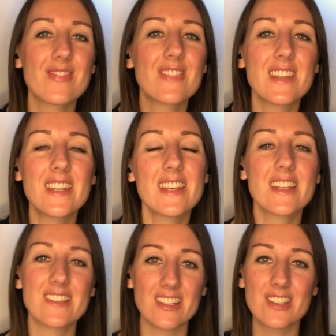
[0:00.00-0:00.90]

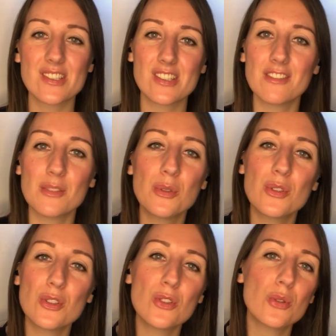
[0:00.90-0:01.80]
Because I got stuff I want
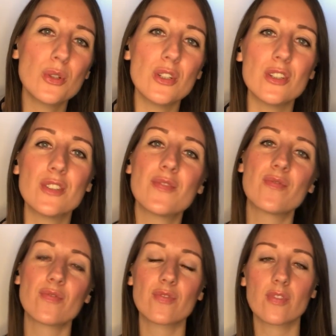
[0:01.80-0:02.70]
to show you.
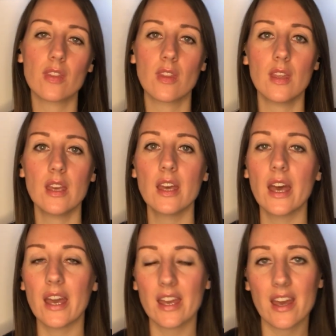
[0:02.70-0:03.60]

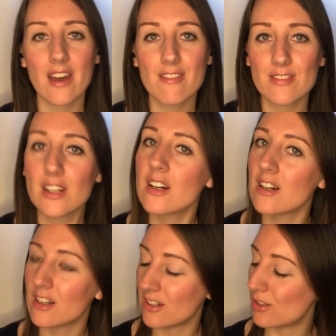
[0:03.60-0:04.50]
I have
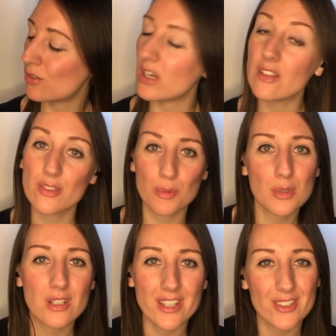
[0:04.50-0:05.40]
a random
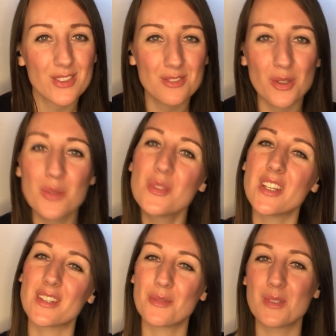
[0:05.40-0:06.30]
collection of
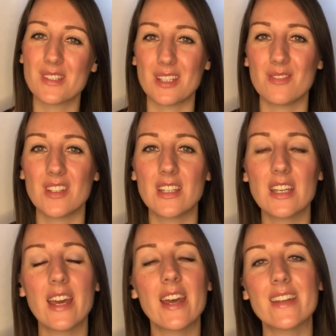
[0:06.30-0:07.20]
objects beside me,
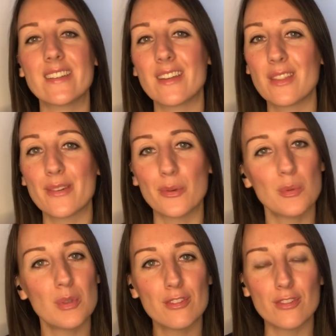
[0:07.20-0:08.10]
and I thought it would
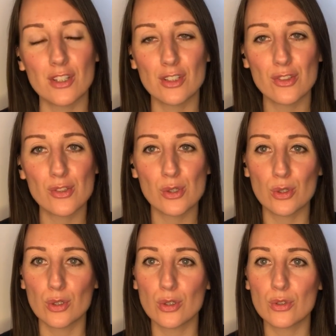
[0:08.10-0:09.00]
be fun
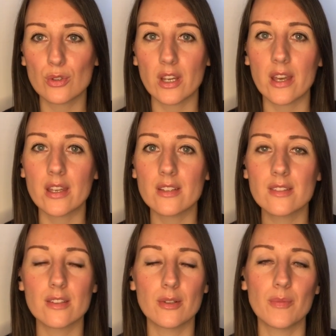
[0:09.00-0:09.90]
to try
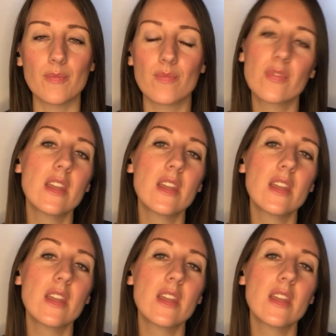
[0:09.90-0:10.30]
some